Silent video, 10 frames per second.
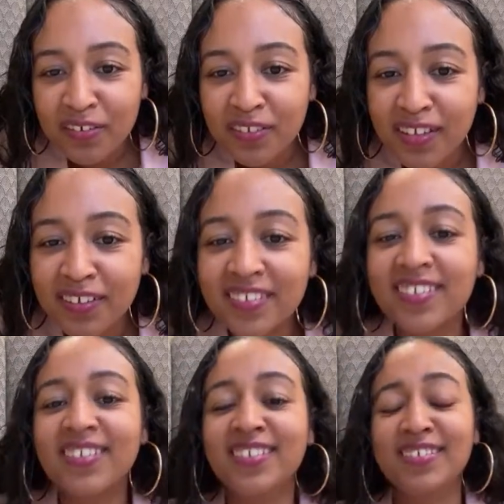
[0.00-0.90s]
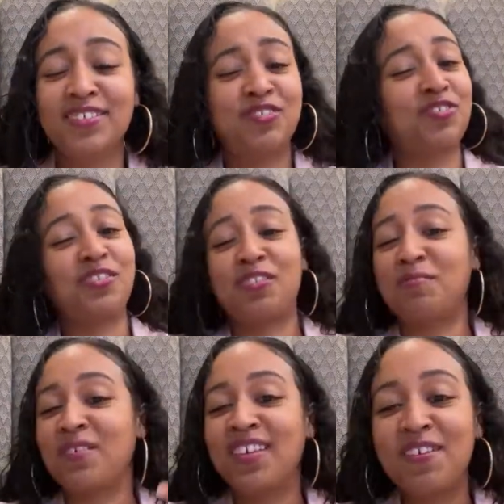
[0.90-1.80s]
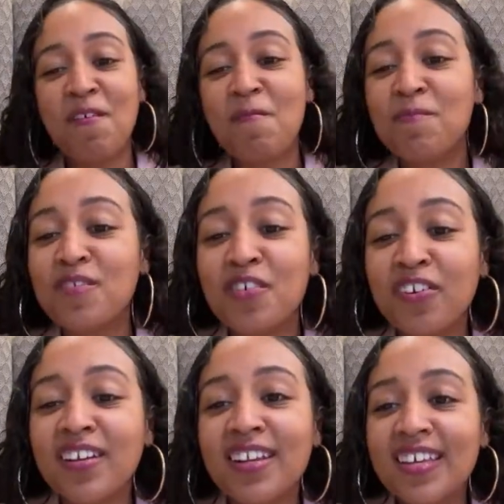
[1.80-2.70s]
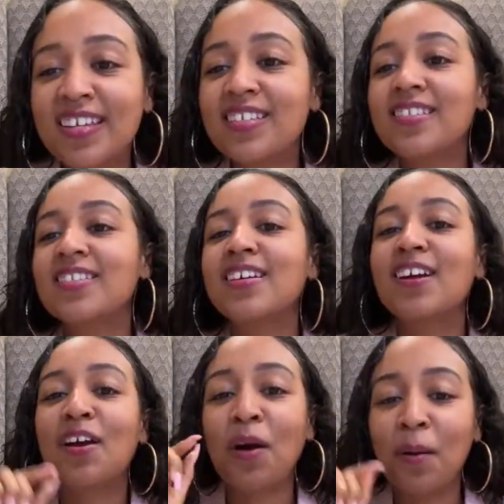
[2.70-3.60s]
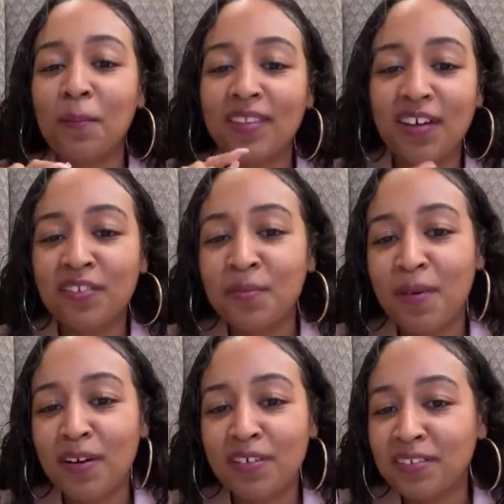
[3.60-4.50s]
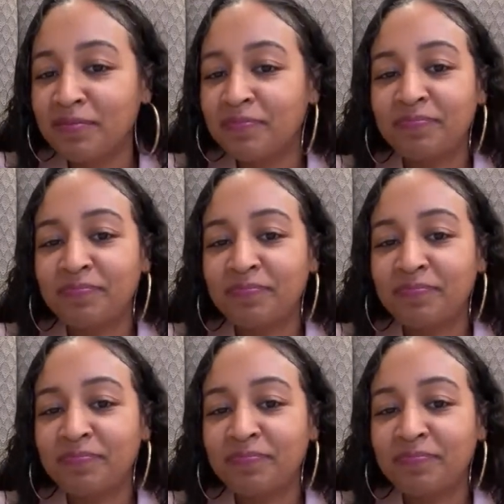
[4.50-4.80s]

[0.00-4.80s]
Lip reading: you down. Trust me, your knees coming down the mountain